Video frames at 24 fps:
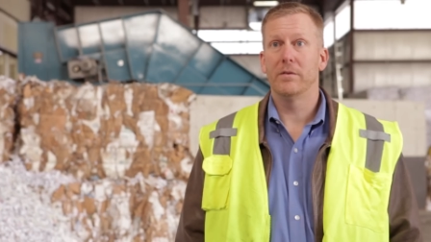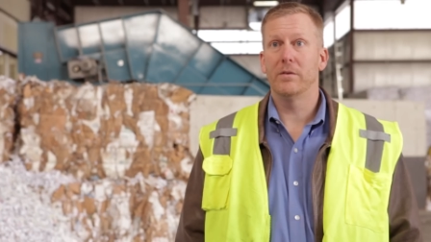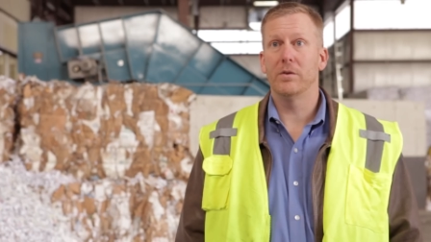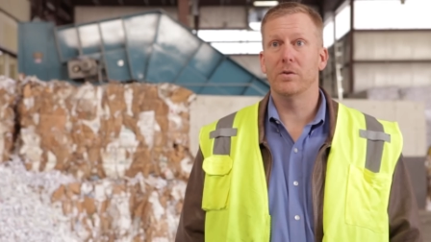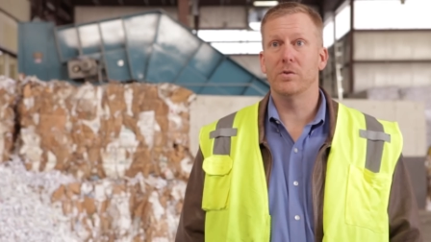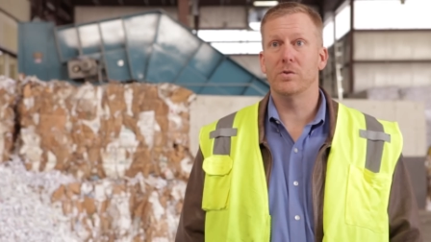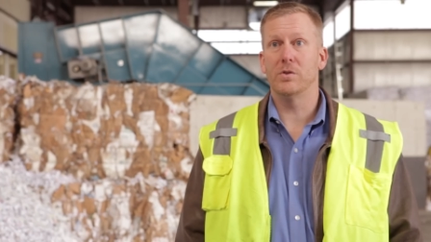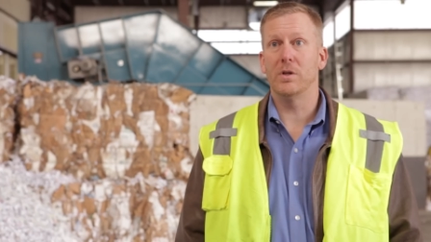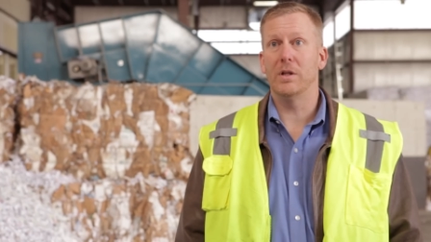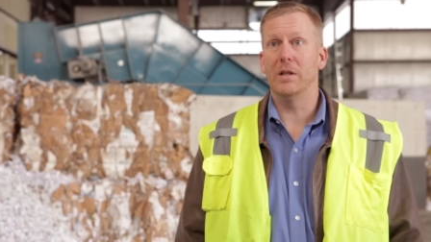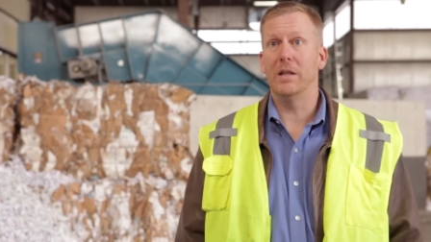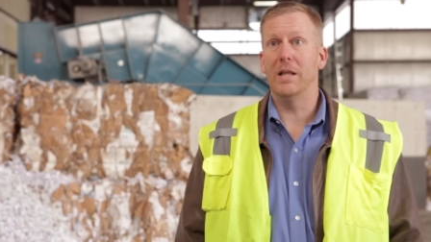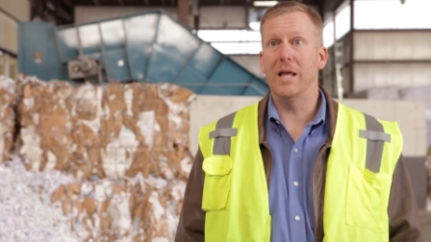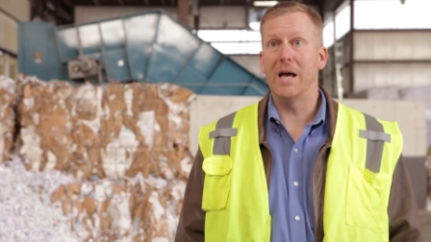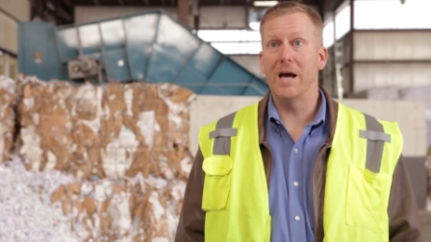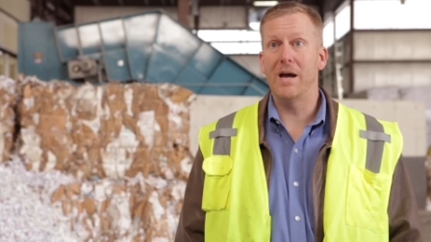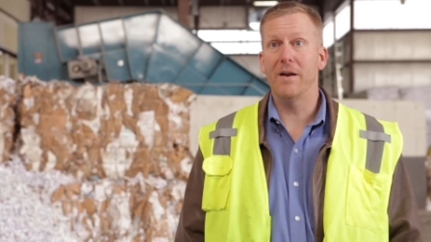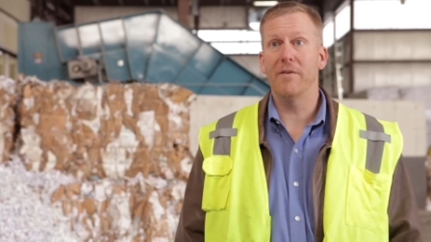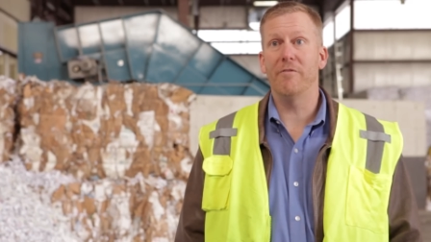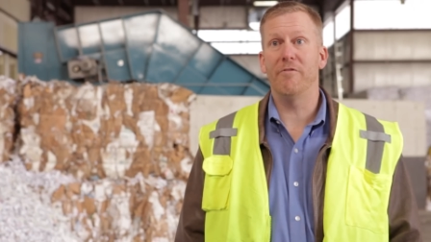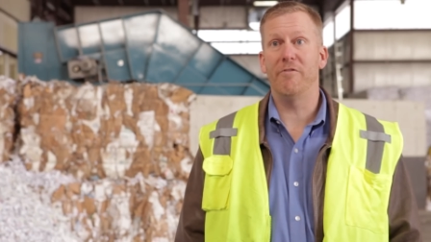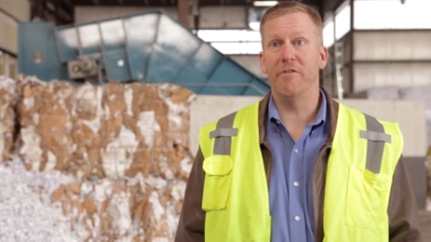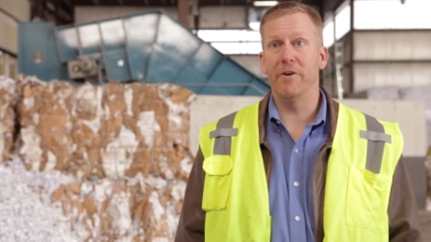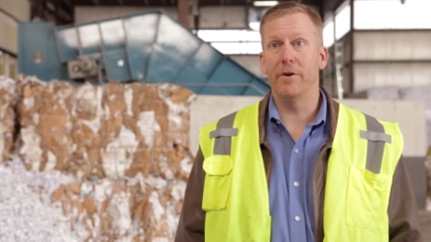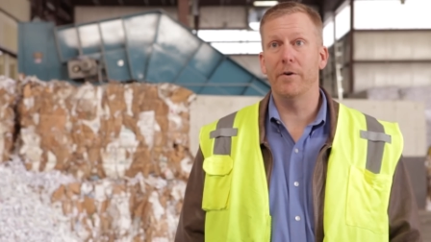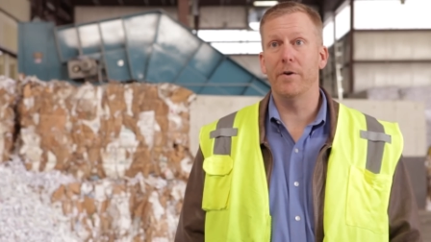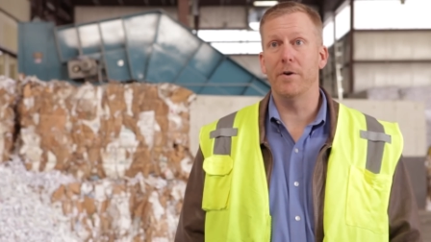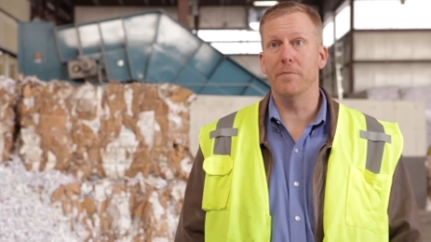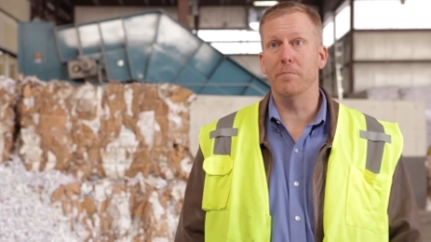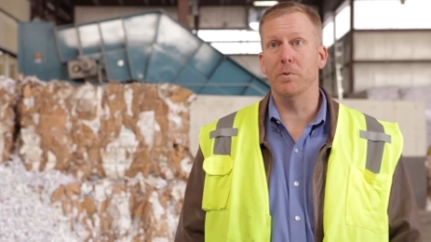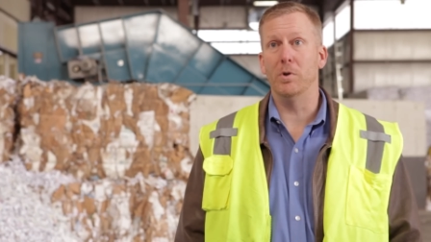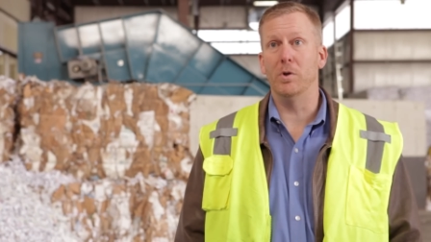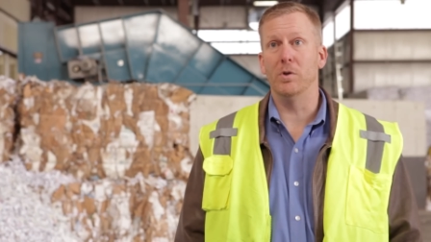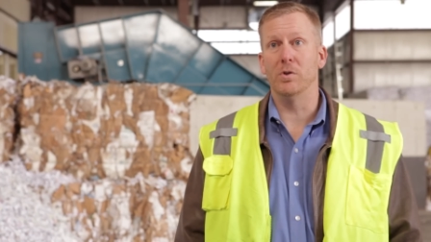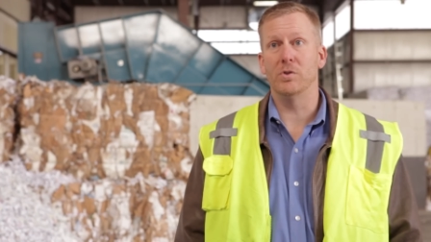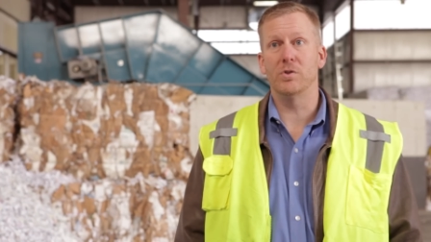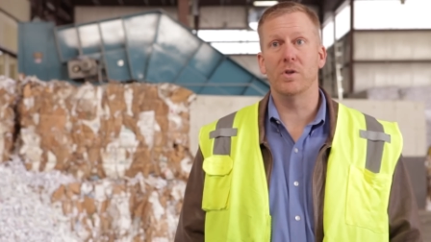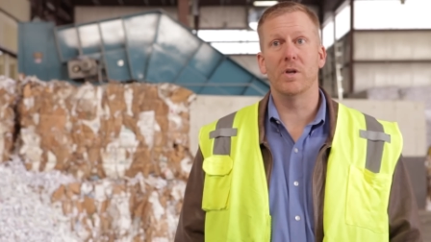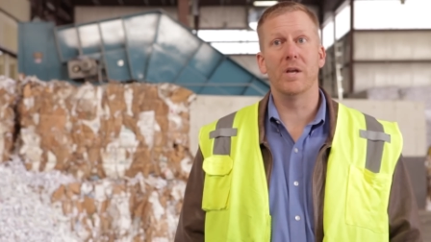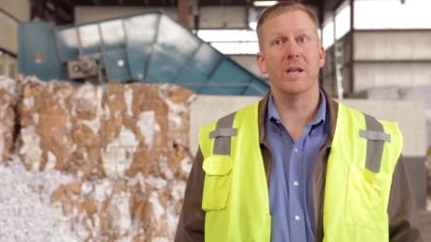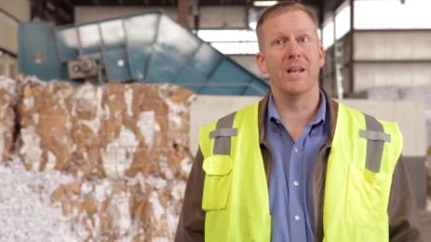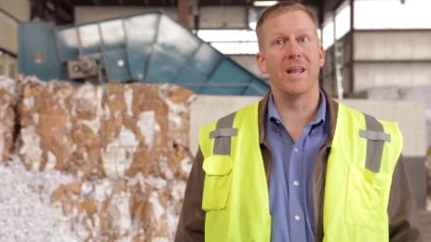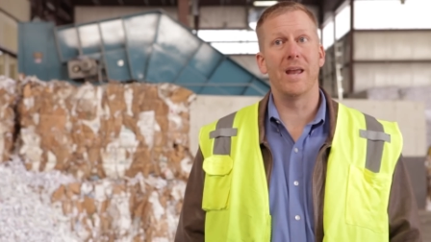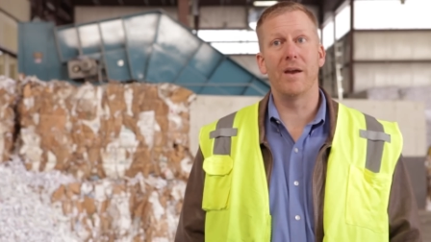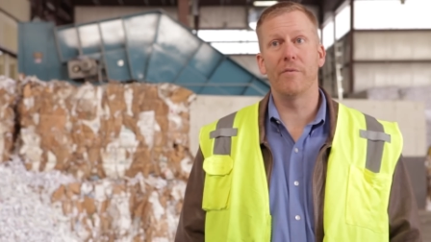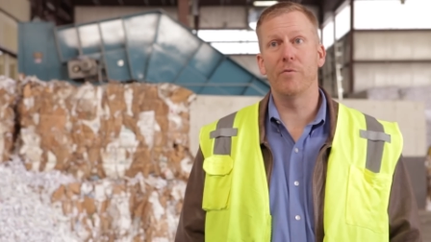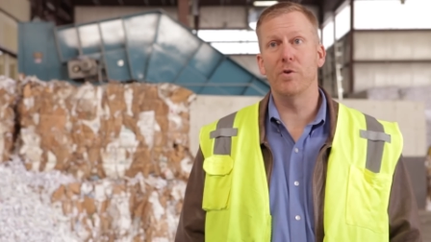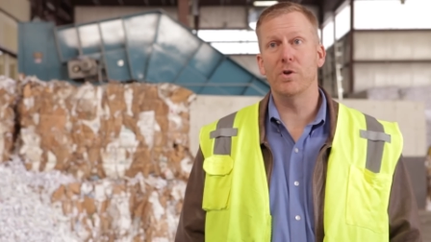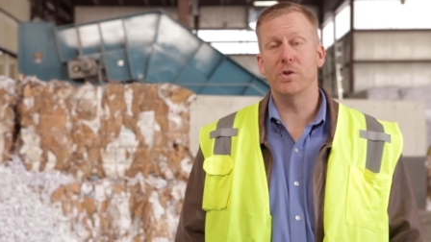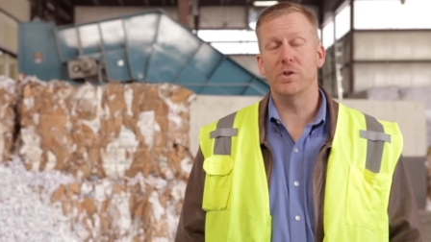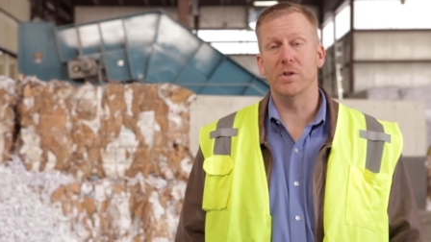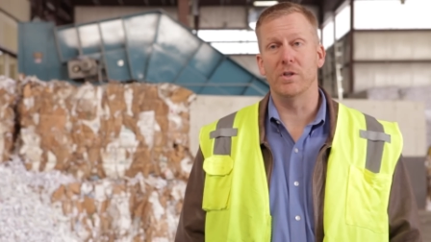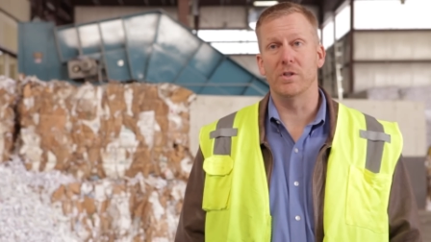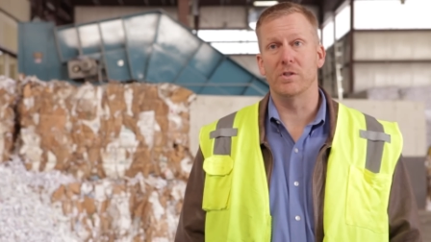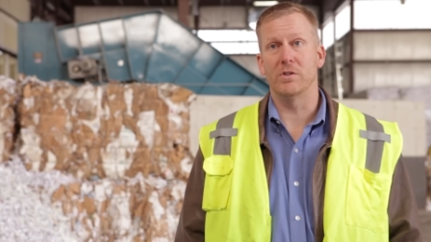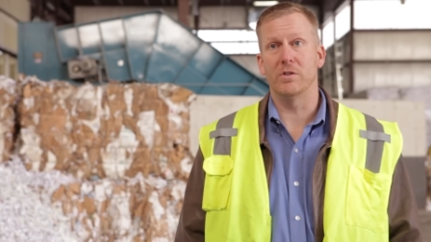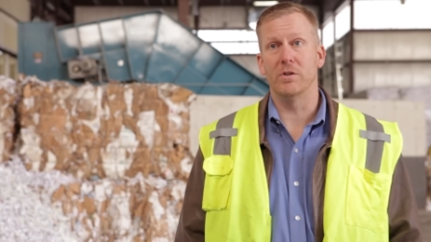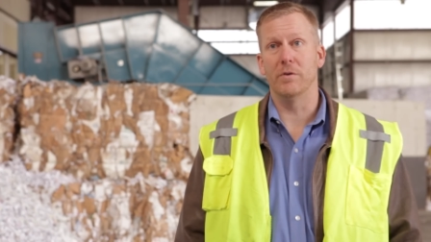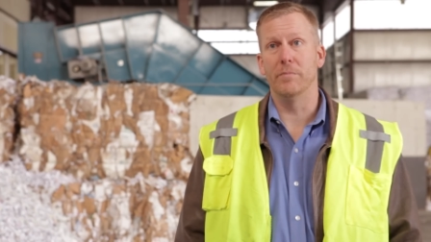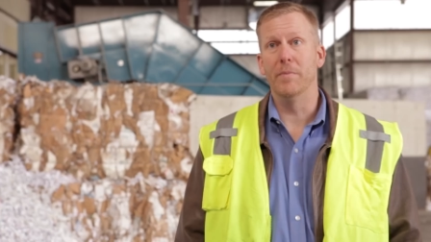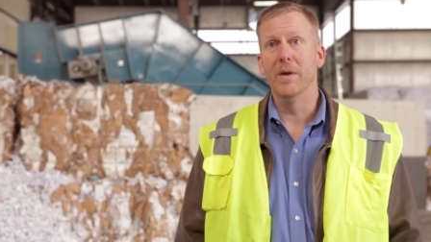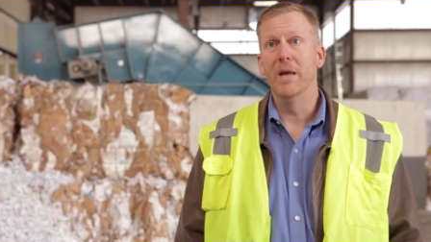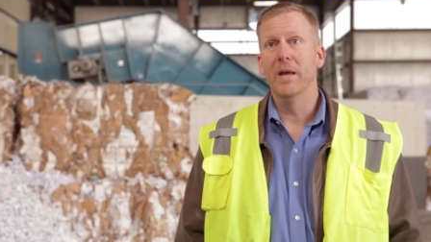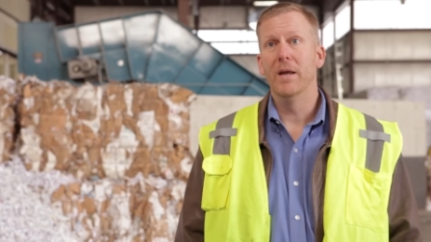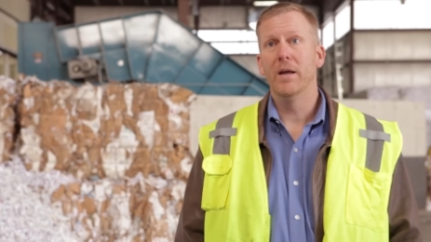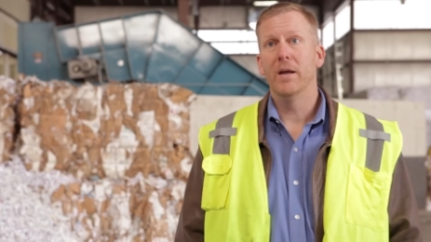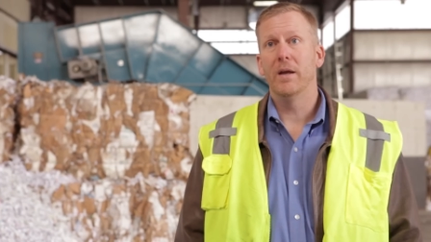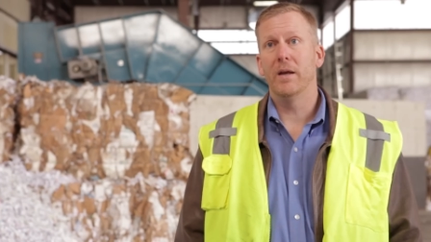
There's a lot of variables in every system,